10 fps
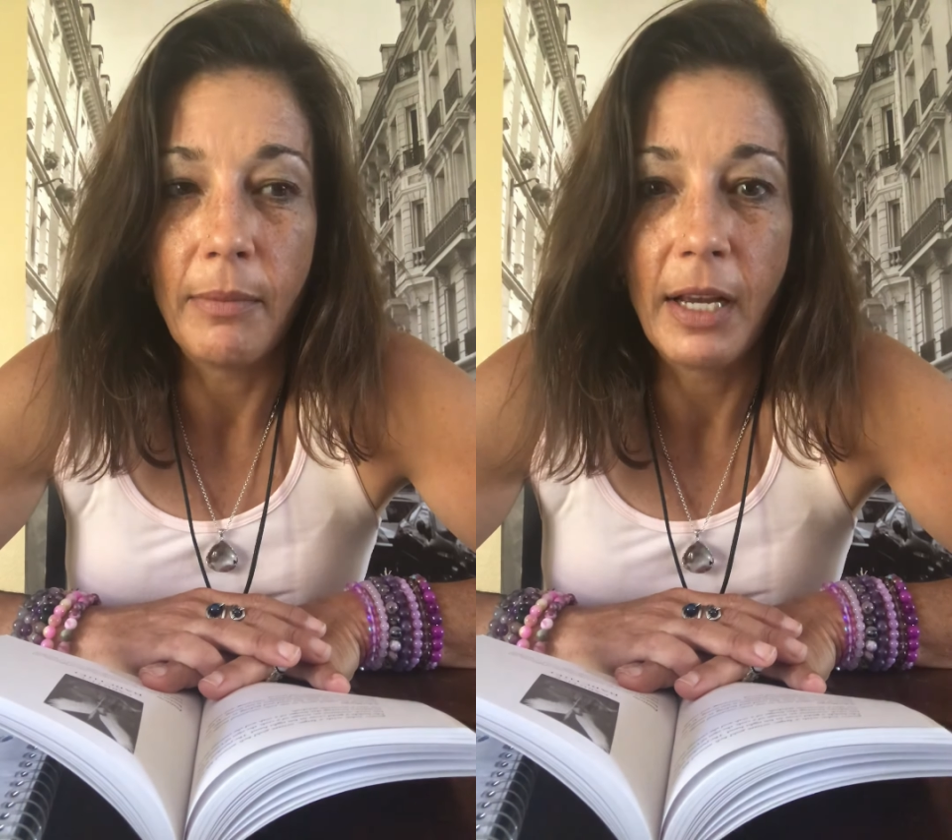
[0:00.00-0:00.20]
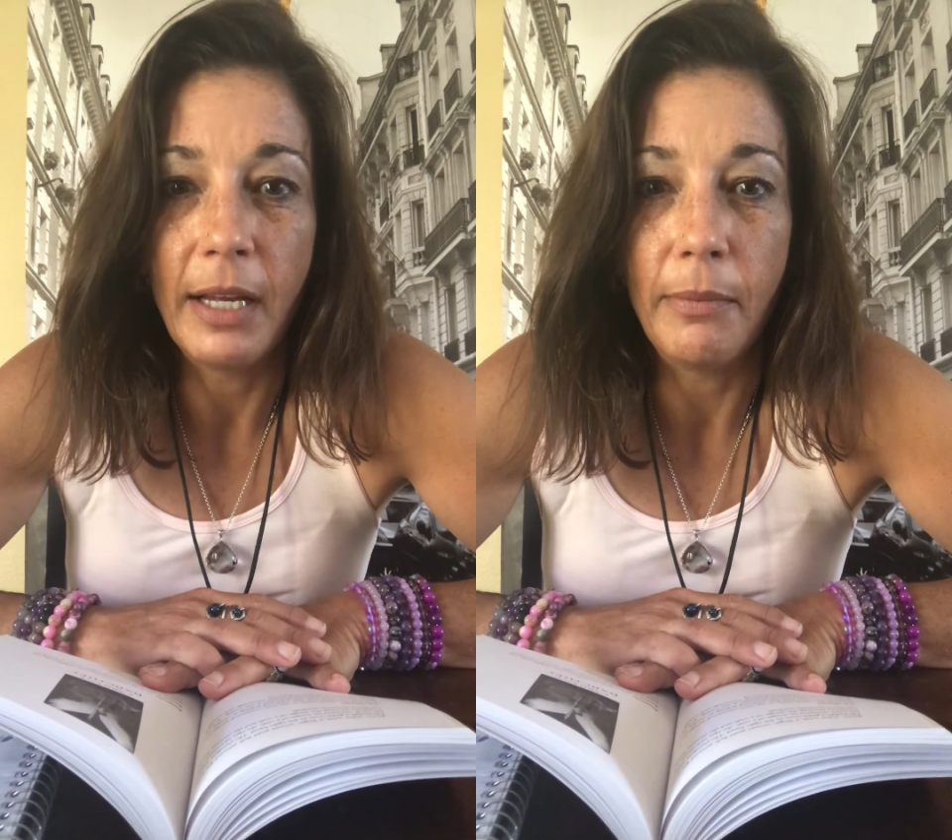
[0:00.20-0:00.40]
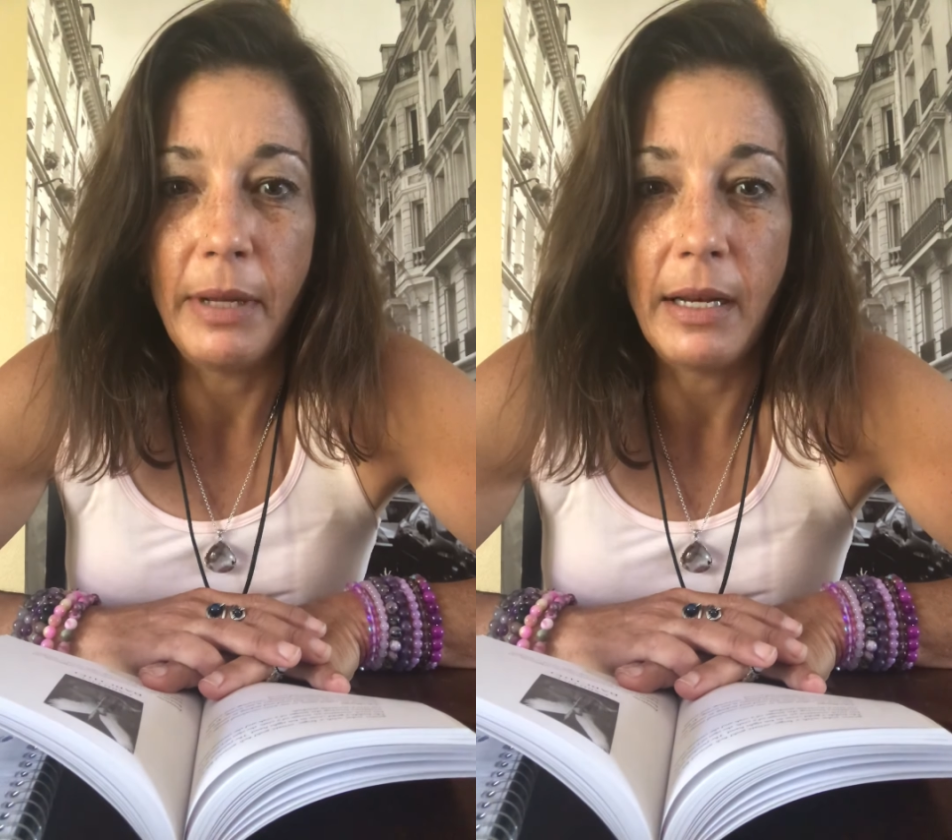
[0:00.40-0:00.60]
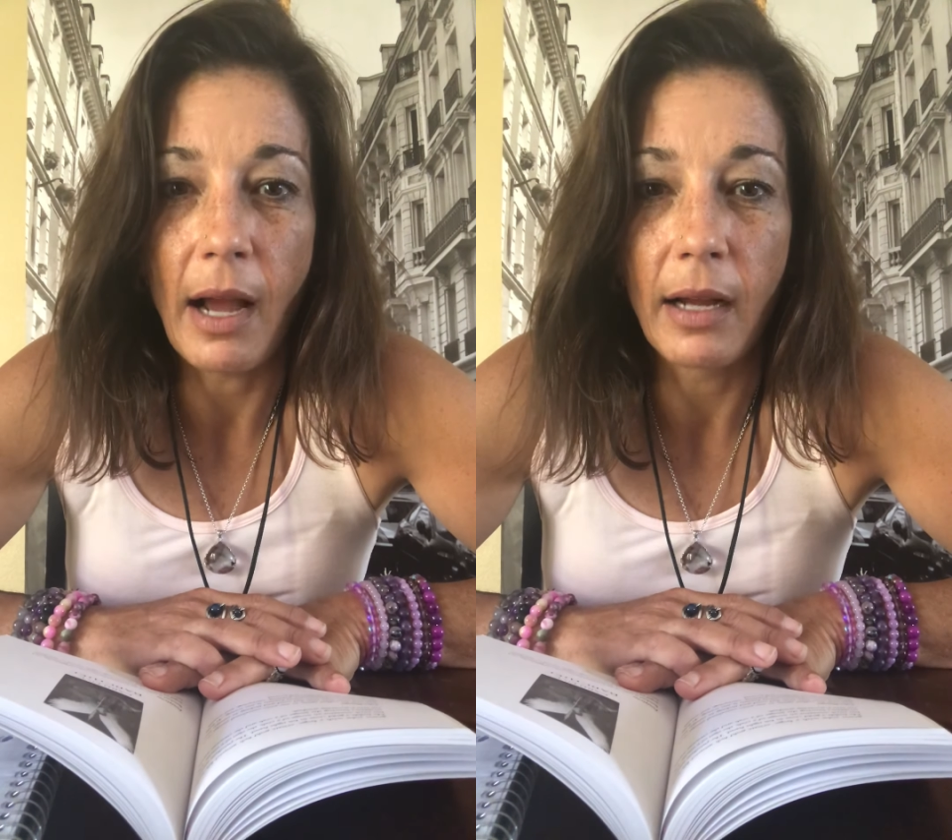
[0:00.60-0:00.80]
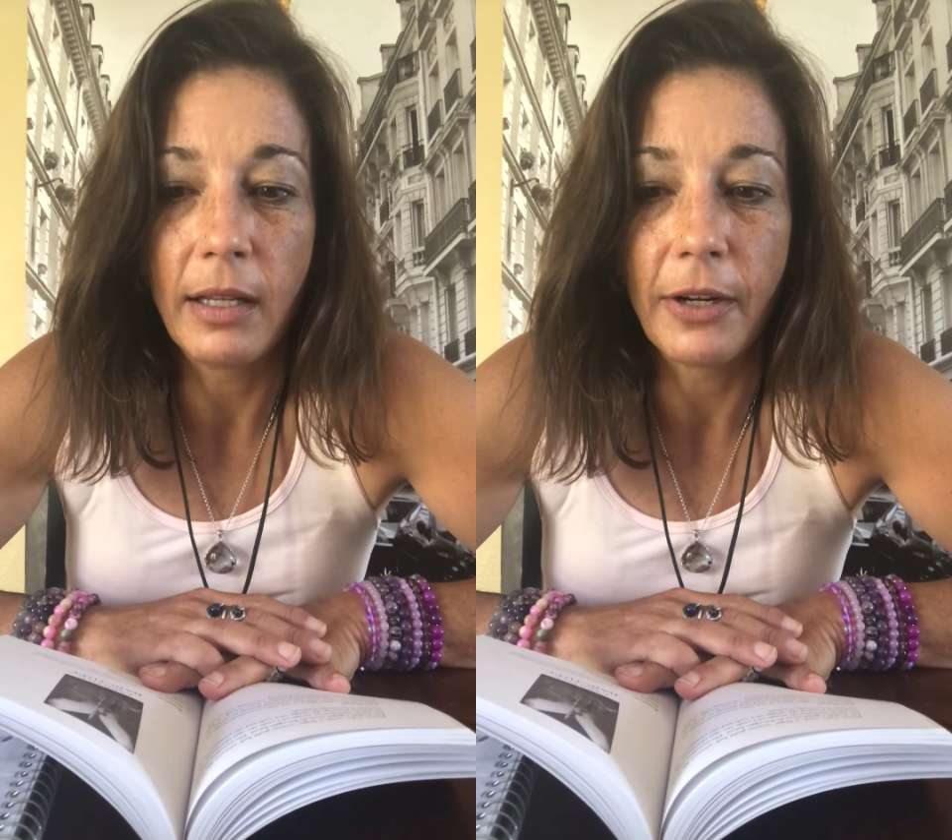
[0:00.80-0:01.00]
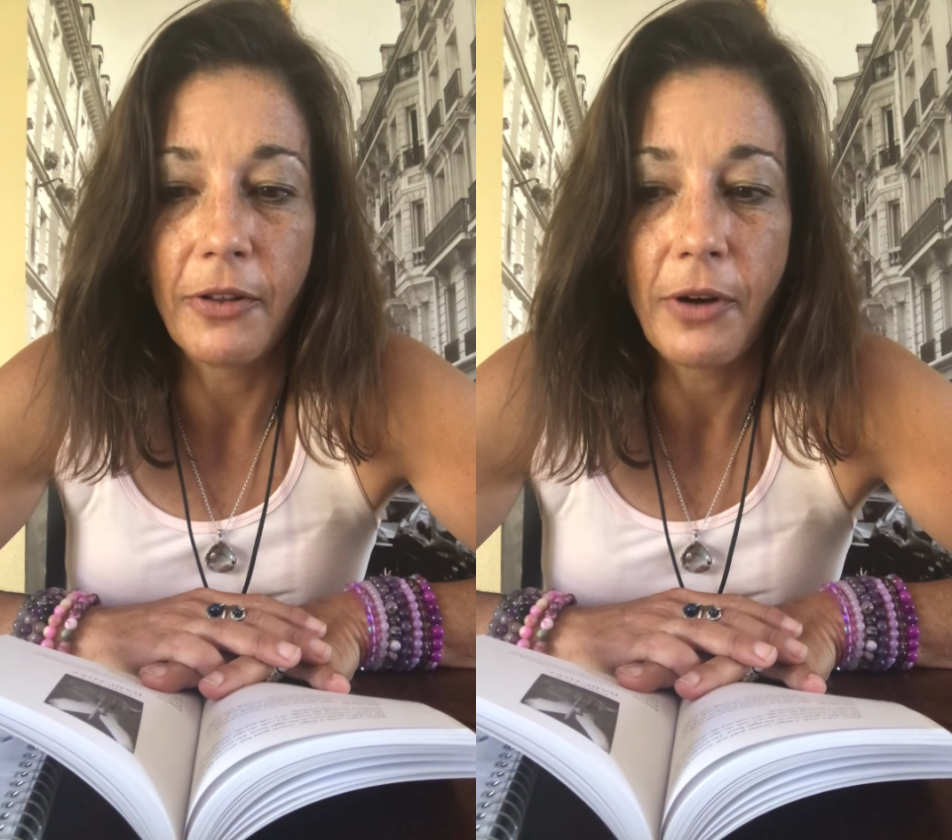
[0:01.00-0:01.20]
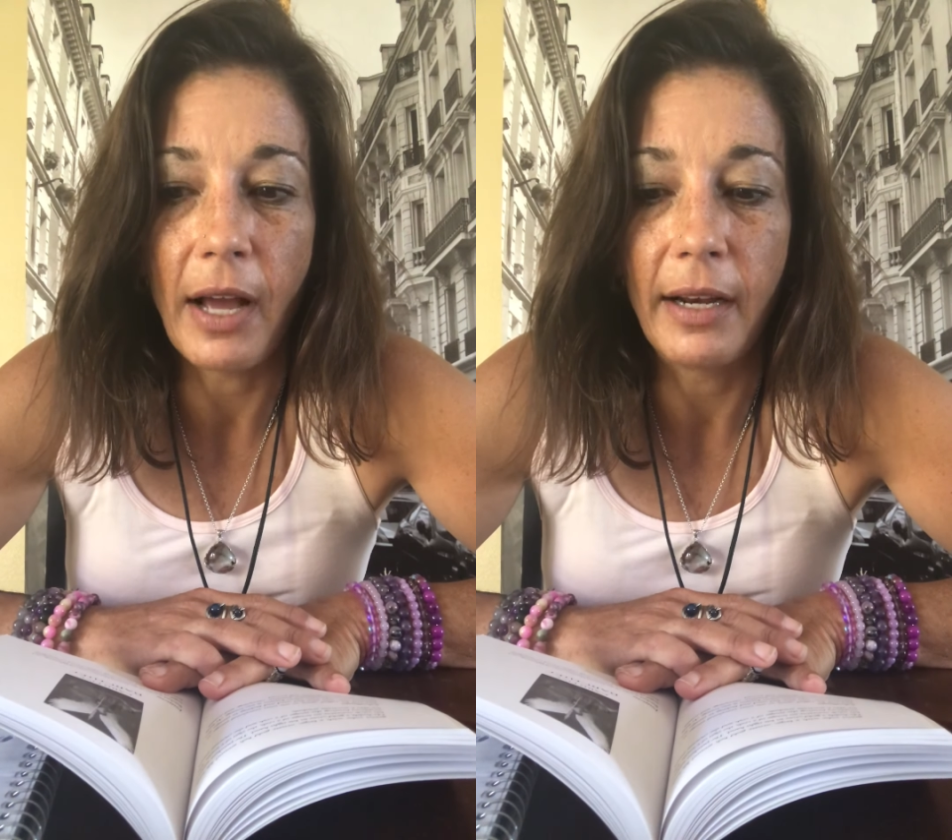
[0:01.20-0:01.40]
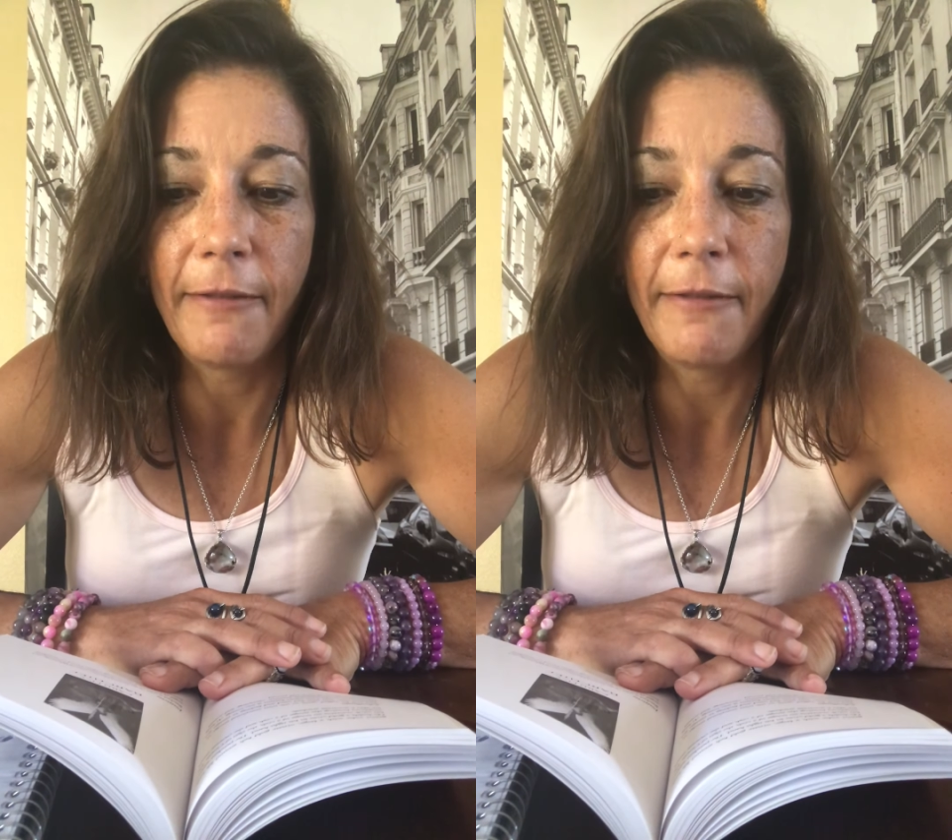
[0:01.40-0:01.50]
can be not clear they're not a